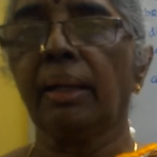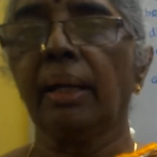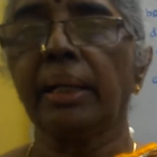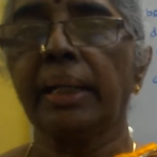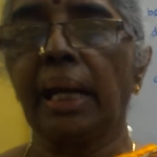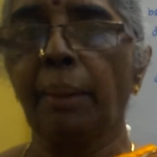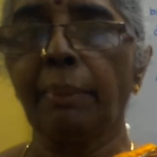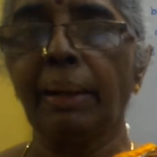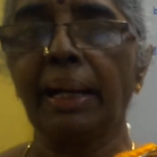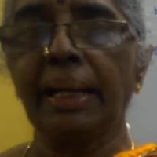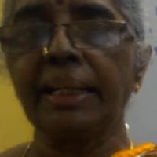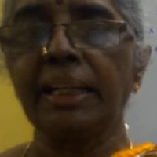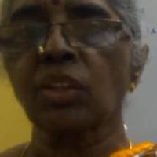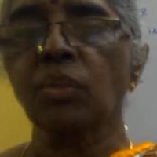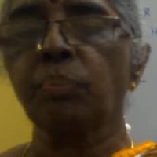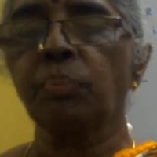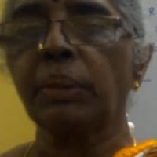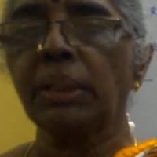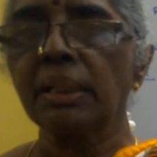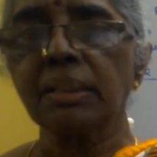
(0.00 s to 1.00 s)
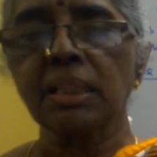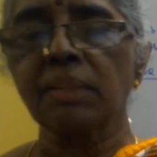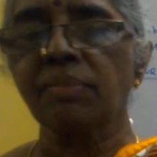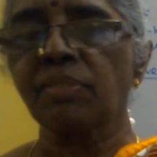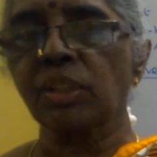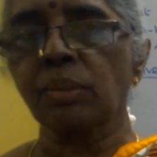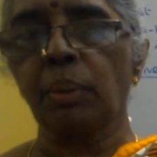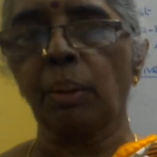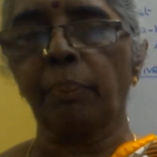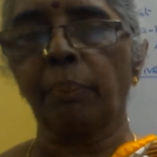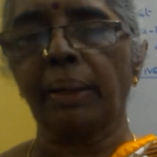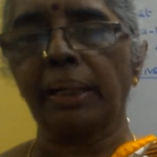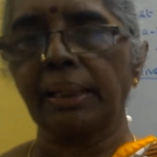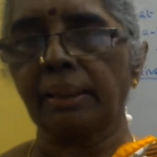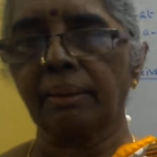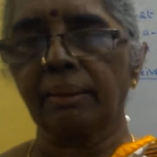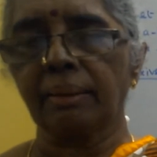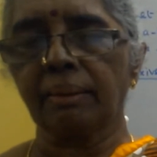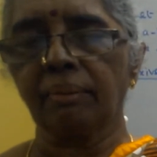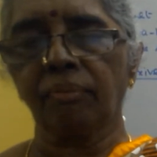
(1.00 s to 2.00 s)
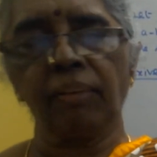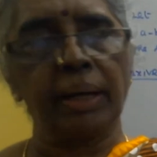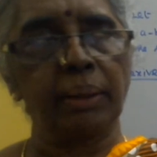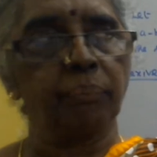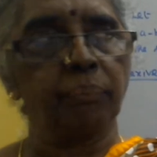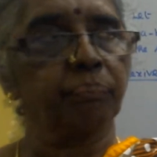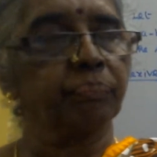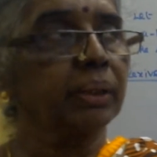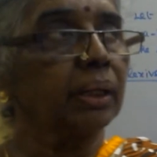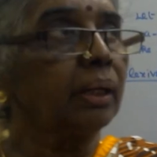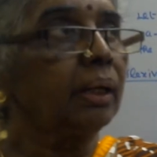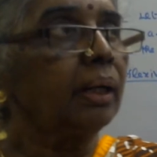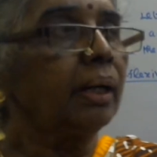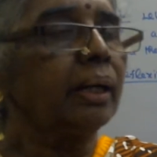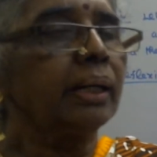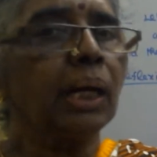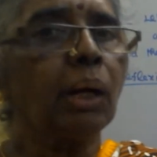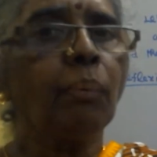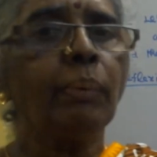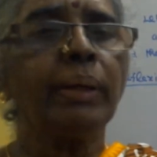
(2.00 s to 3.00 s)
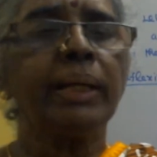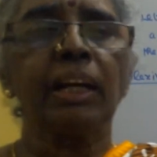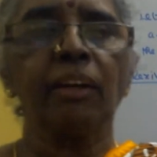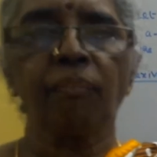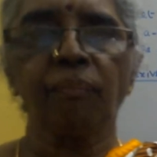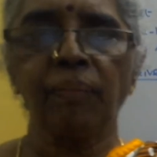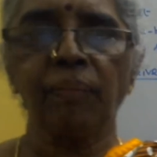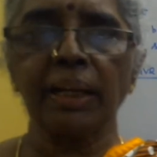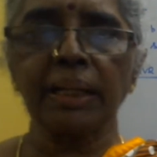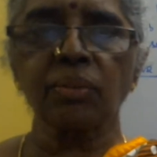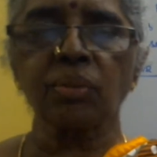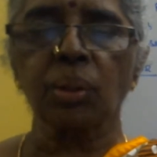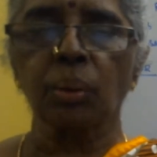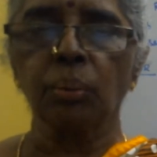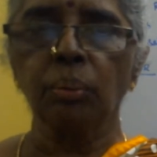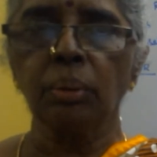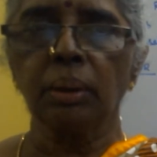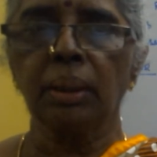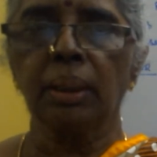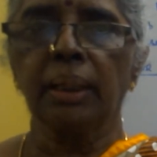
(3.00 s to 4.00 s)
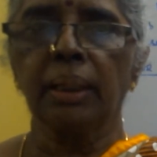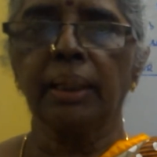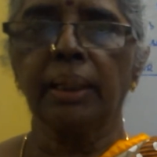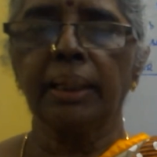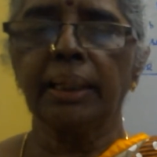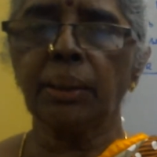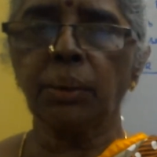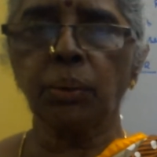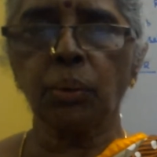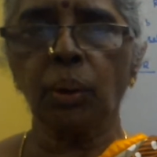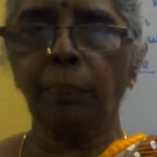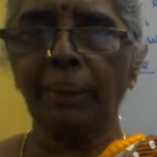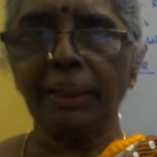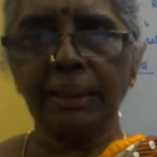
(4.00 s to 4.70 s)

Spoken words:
A minus B is divisible by 5. Now in reflexive, it should be